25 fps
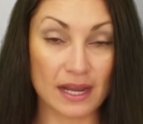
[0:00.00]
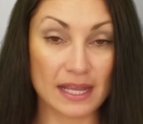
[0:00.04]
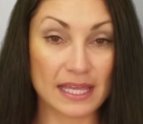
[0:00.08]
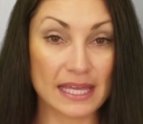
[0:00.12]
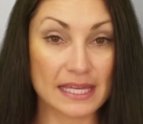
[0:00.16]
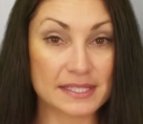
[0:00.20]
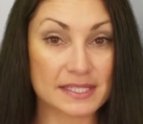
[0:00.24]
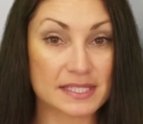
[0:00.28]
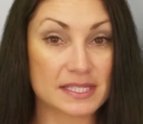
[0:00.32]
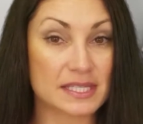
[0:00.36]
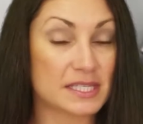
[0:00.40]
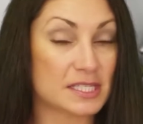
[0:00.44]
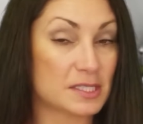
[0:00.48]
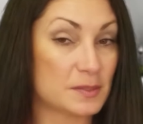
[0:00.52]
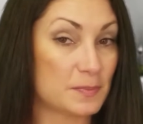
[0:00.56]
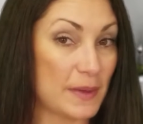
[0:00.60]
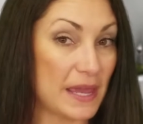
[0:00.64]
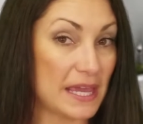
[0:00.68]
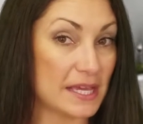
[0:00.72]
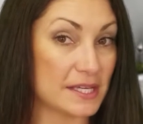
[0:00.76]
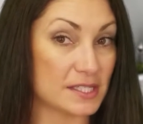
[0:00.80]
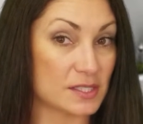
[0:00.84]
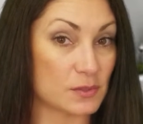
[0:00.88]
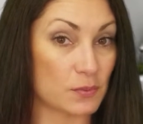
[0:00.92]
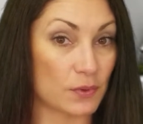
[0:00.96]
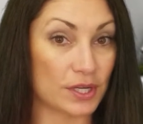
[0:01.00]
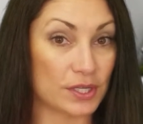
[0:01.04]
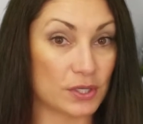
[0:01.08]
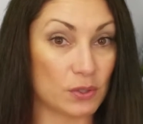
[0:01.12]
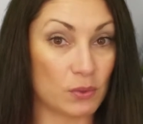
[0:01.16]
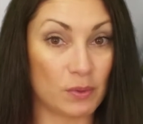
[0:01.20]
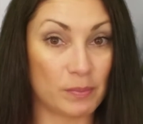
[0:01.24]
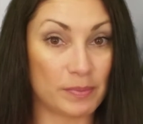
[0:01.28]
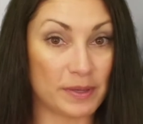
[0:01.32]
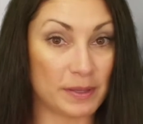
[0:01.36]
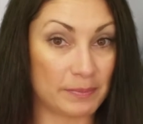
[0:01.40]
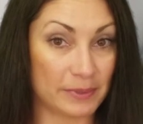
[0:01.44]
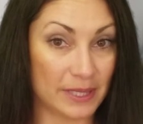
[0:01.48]
against the space where
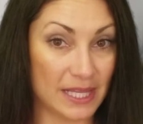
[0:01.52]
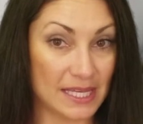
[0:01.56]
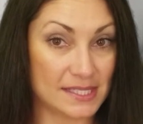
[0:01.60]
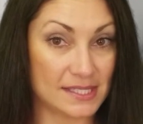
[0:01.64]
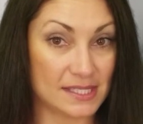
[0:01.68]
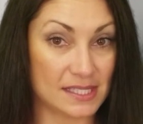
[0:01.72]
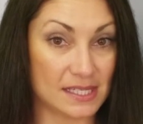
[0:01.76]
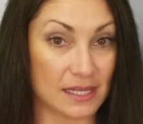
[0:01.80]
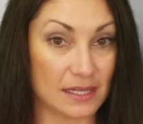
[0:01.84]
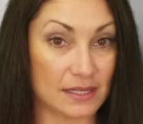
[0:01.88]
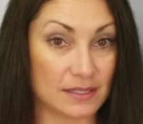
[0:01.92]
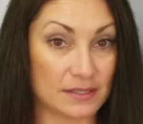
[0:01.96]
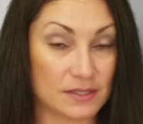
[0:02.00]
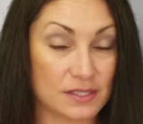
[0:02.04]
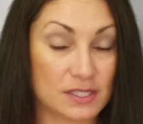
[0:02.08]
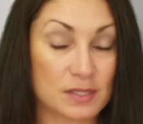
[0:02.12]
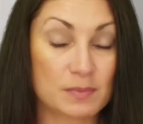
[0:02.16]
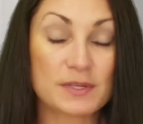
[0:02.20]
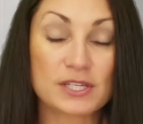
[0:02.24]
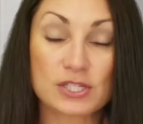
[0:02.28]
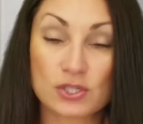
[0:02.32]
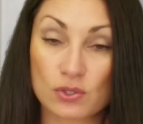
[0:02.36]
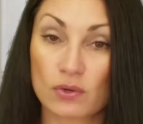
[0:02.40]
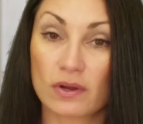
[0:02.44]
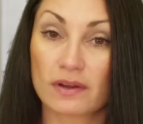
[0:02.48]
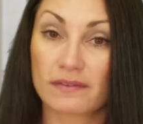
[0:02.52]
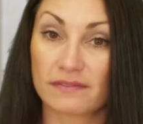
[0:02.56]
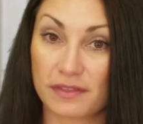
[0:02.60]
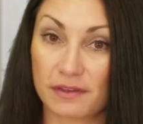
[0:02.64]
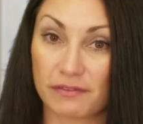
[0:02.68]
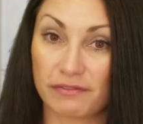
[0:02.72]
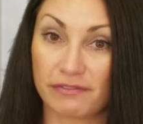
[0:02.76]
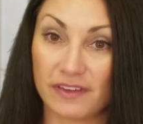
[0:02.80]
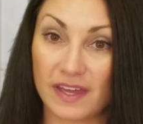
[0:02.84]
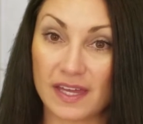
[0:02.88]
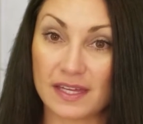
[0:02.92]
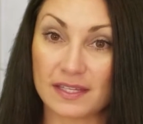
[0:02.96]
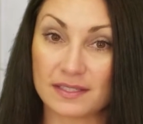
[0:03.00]
you will be placing it to be sure of
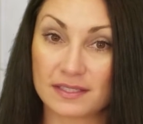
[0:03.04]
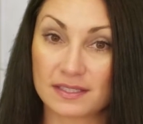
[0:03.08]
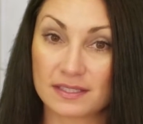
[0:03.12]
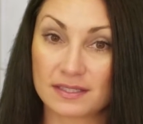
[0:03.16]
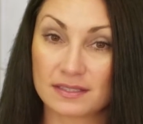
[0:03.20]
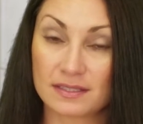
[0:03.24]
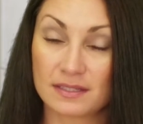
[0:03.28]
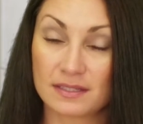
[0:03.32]
the fit,